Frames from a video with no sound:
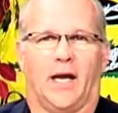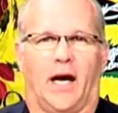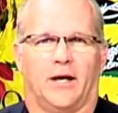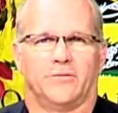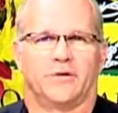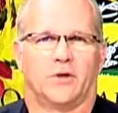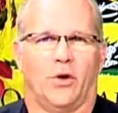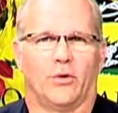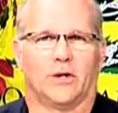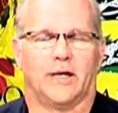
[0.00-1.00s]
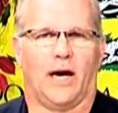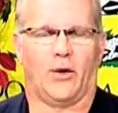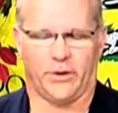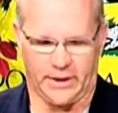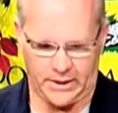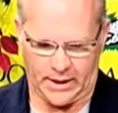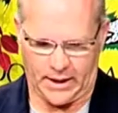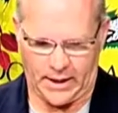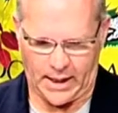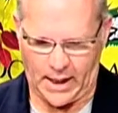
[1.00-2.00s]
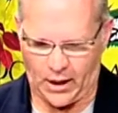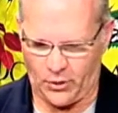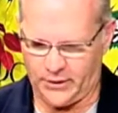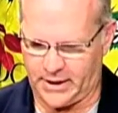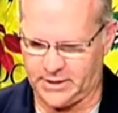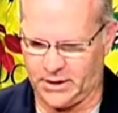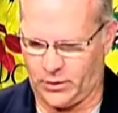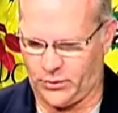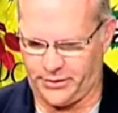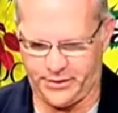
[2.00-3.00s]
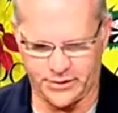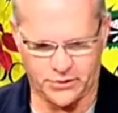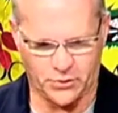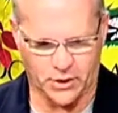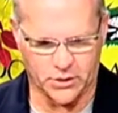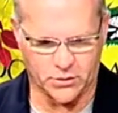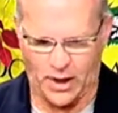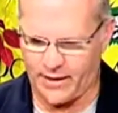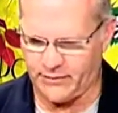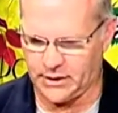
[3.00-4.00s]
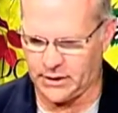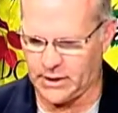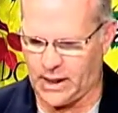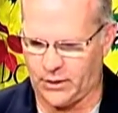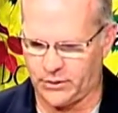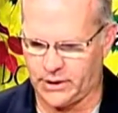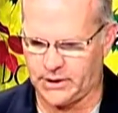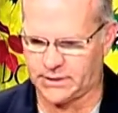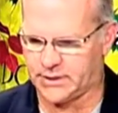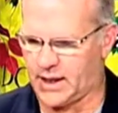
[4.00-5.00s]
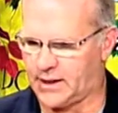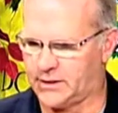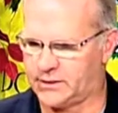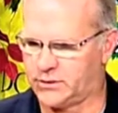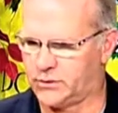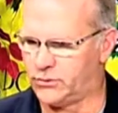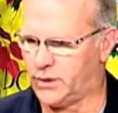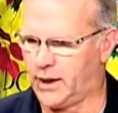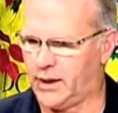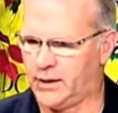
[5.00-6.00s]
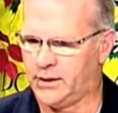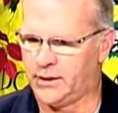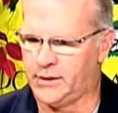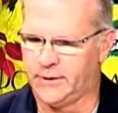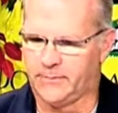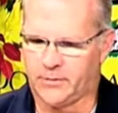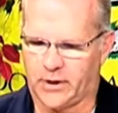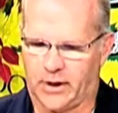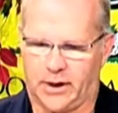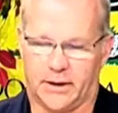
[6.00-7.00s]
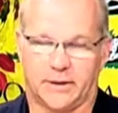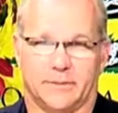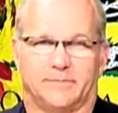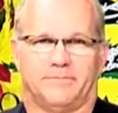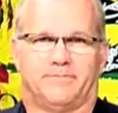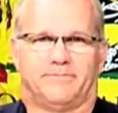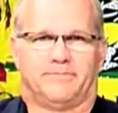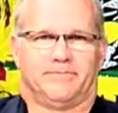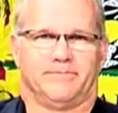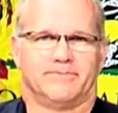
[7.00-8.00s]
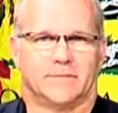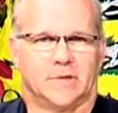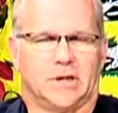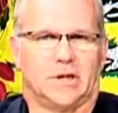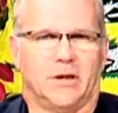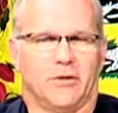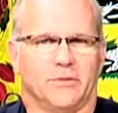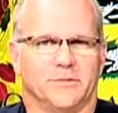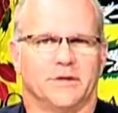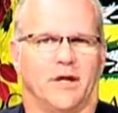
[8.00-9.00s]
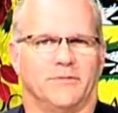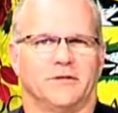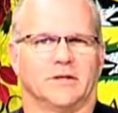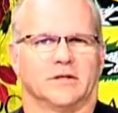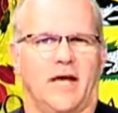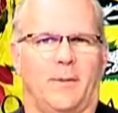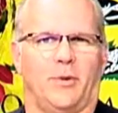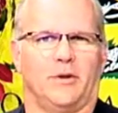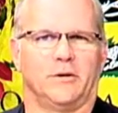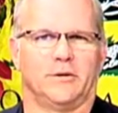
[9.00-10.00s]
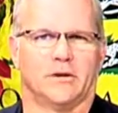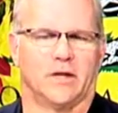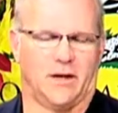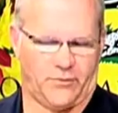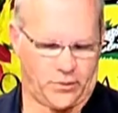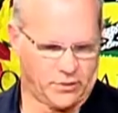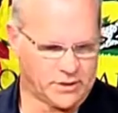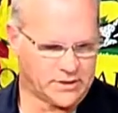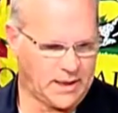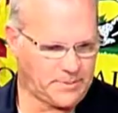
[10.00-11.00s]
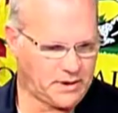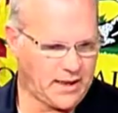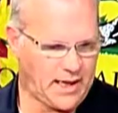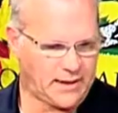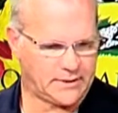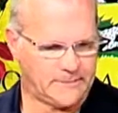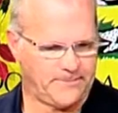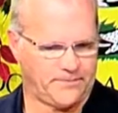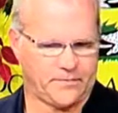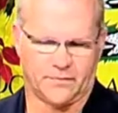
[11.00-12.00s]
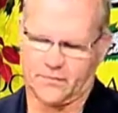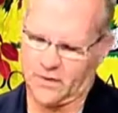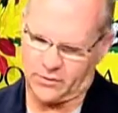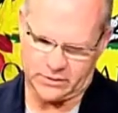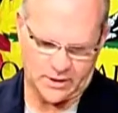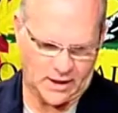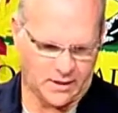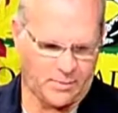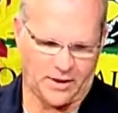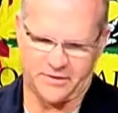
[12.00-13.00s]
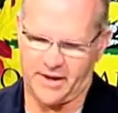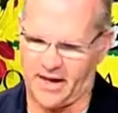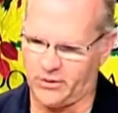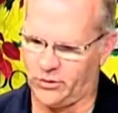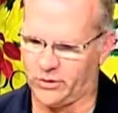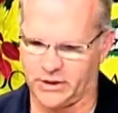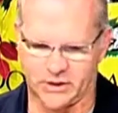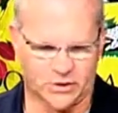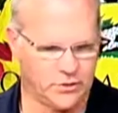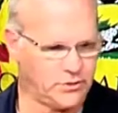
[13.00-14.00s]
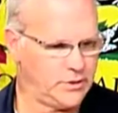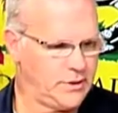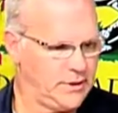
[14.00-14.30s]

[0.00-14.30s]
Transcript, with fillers: out of Dakota County and how they dealt with his drunk driving and how he decided to uh, uh, declare himself disabled, and the governor accepted that. We'll talk about that whole issue.